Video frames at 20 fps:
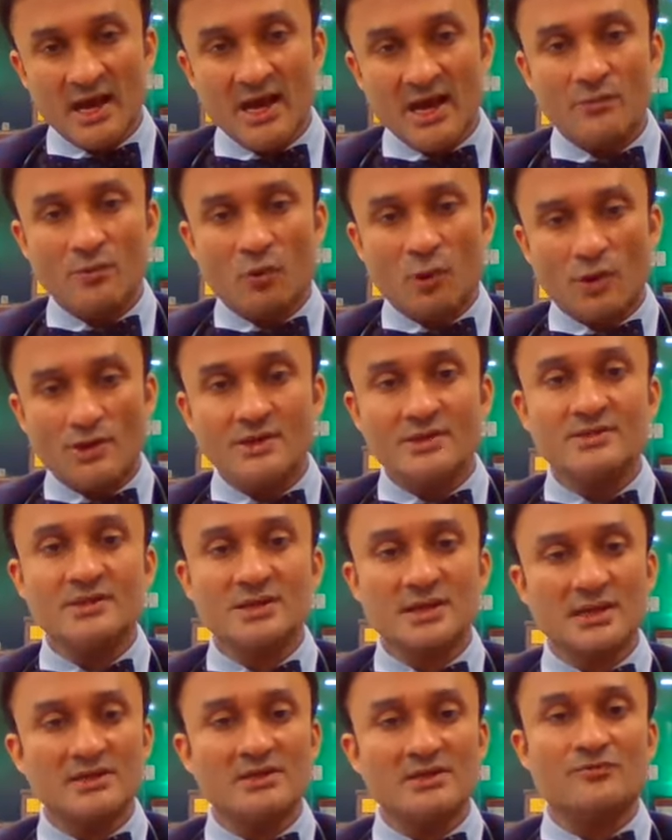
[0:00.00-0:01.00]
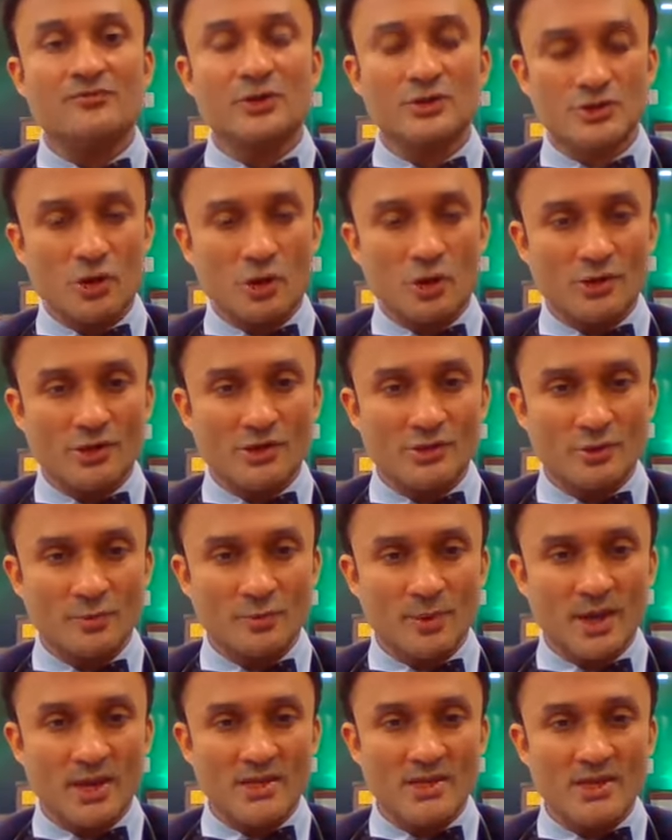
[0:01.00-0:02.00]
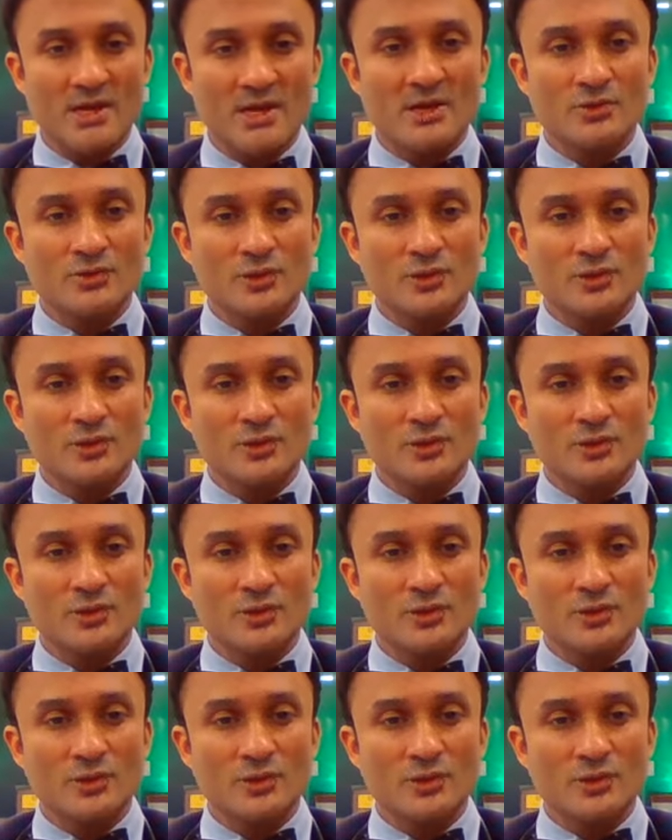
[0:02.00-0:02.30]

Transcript: and what is the reason for shortness of breath.